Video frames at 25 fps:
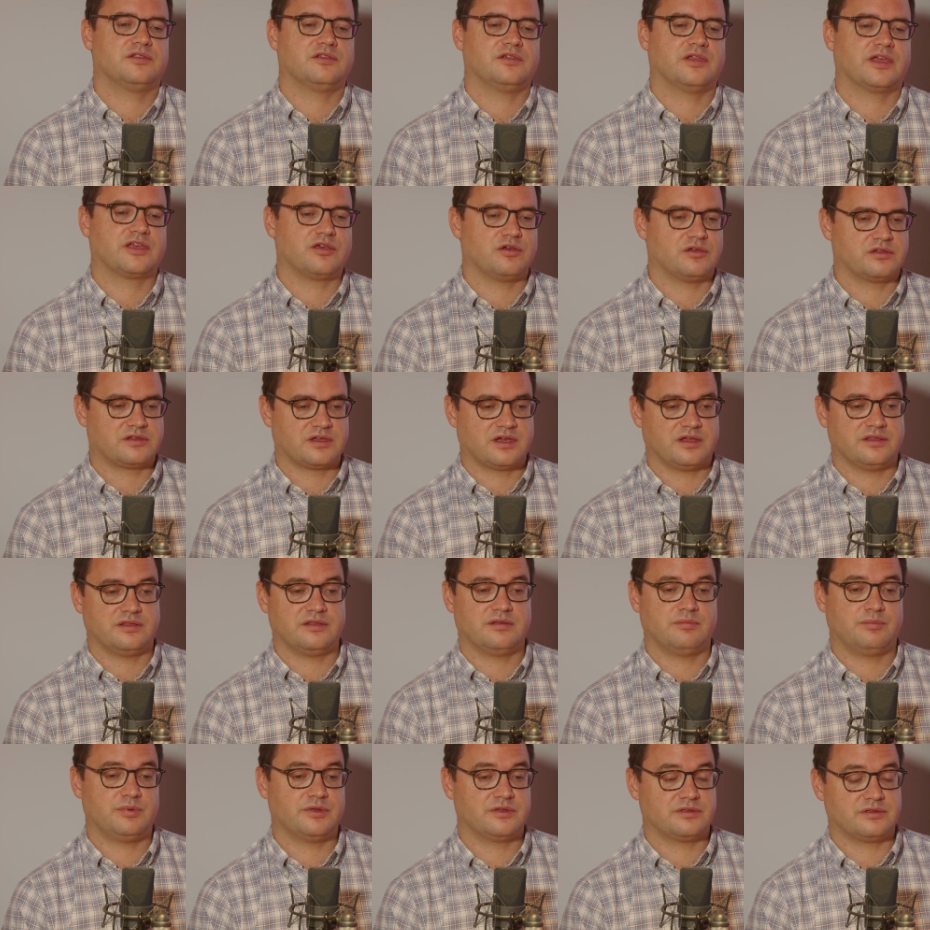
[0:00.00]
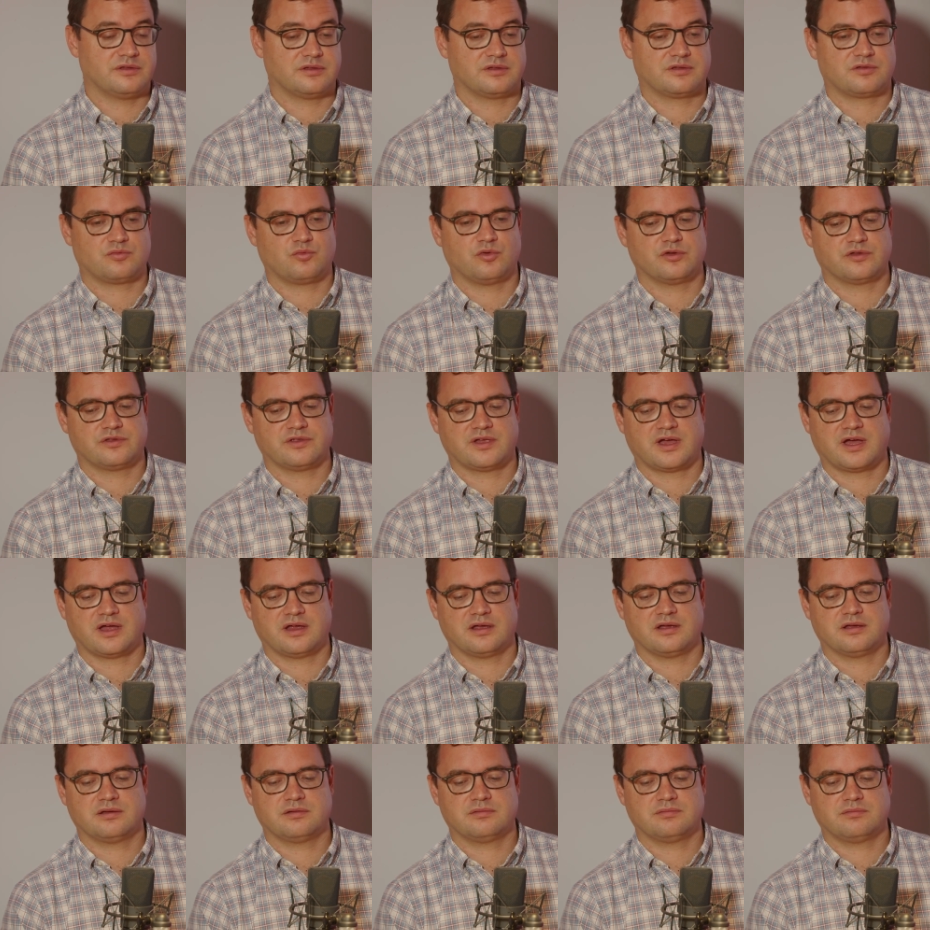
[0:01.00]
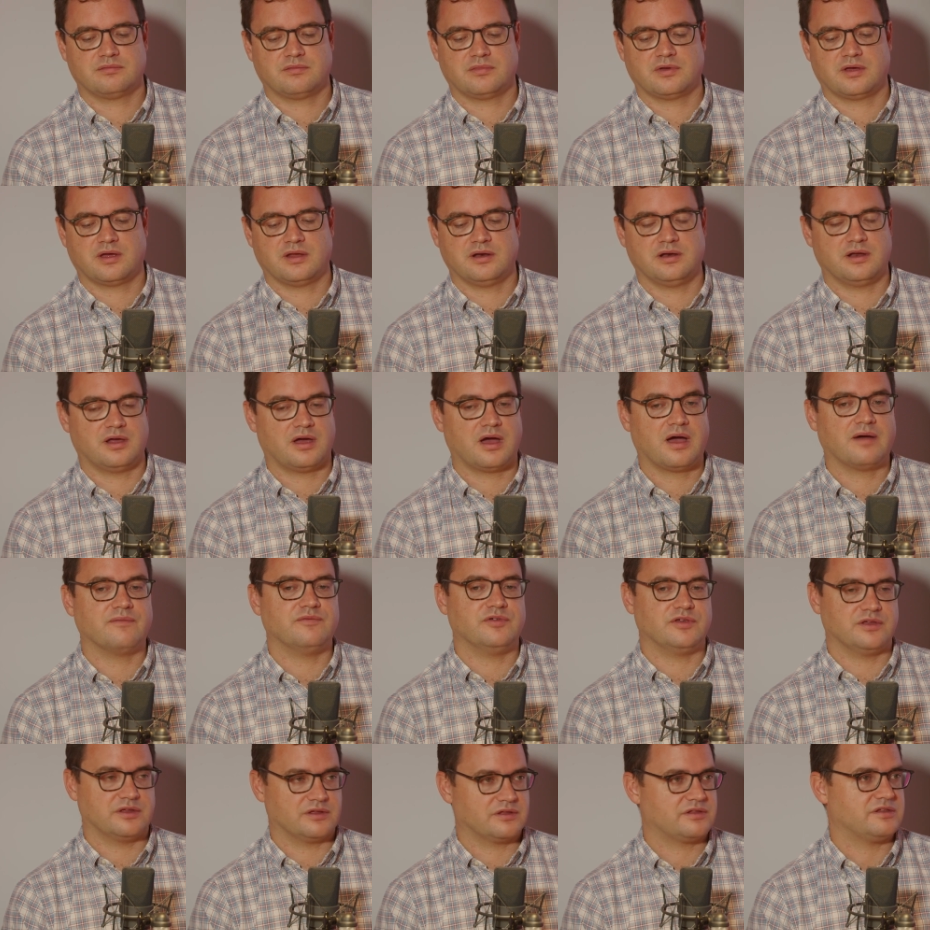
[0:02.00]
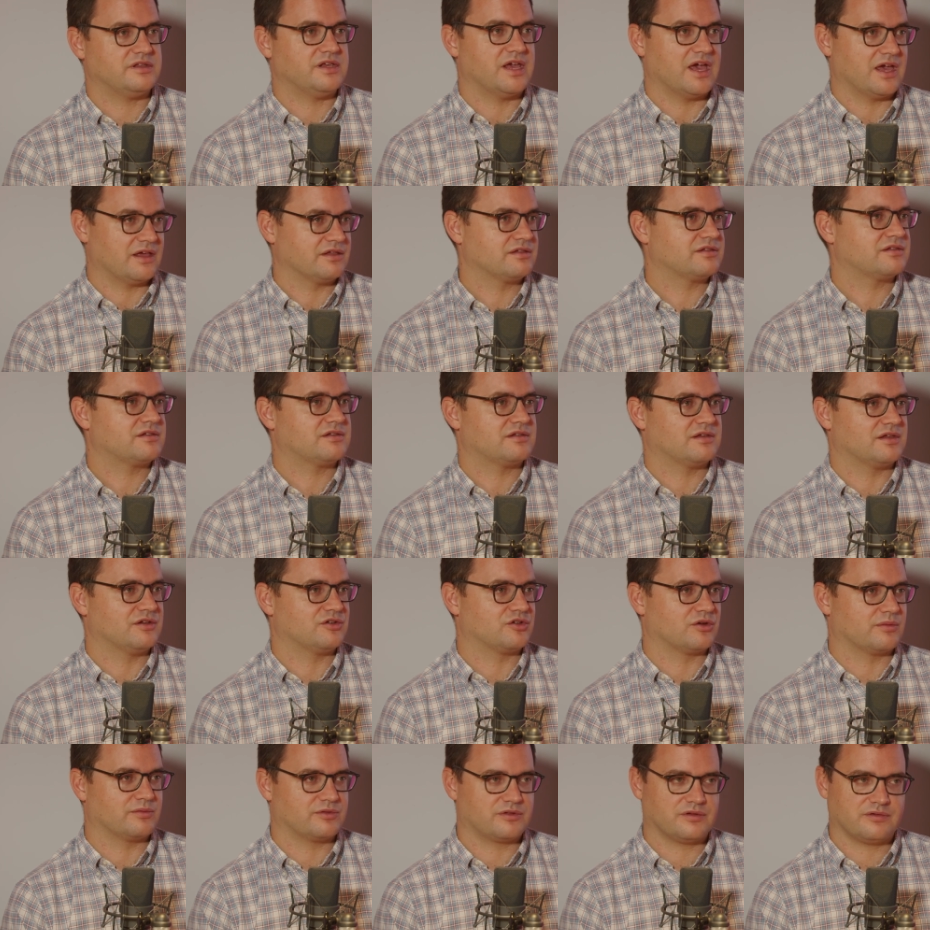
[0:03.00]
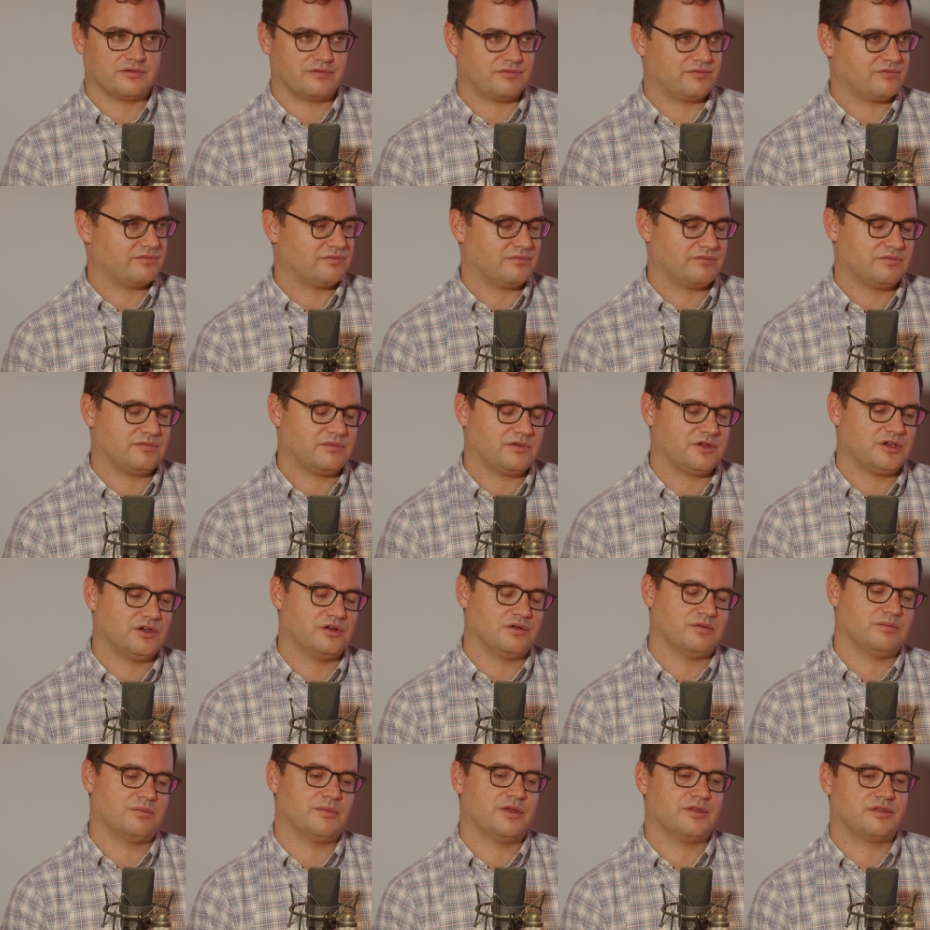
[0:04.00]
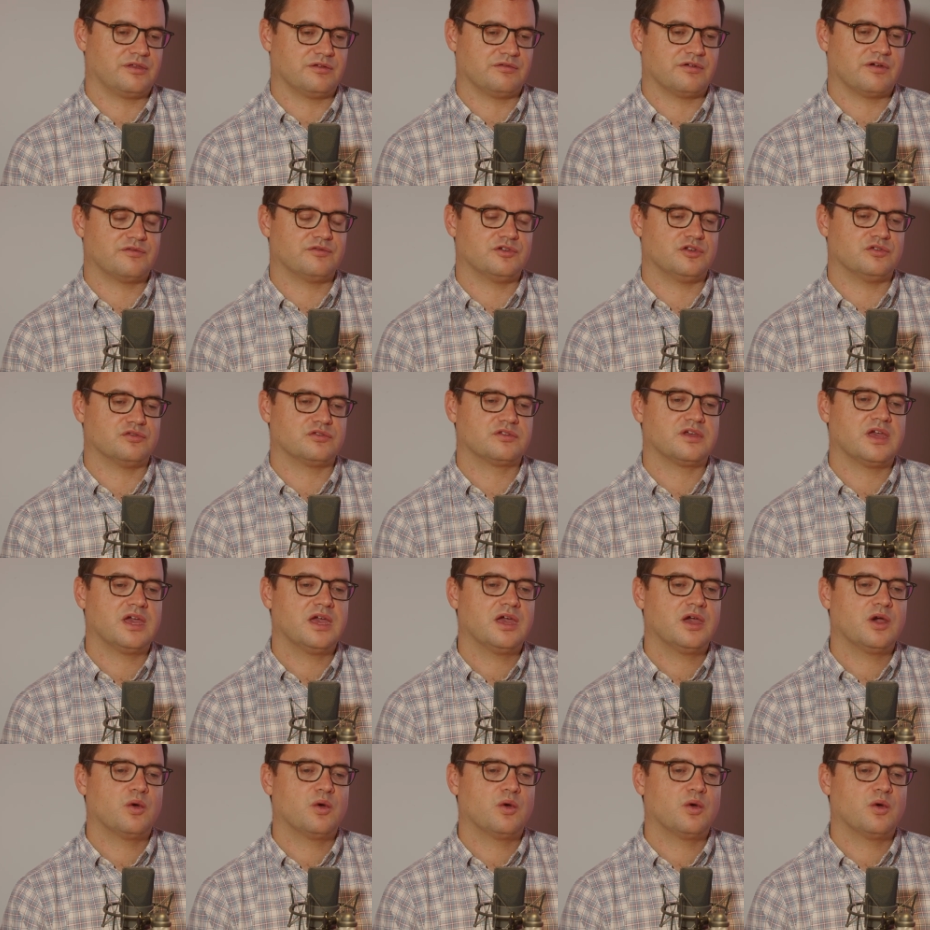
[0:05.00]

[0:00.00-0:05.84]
Like you said, the business was not an obvious yes in terms of, you know, monthly revenues.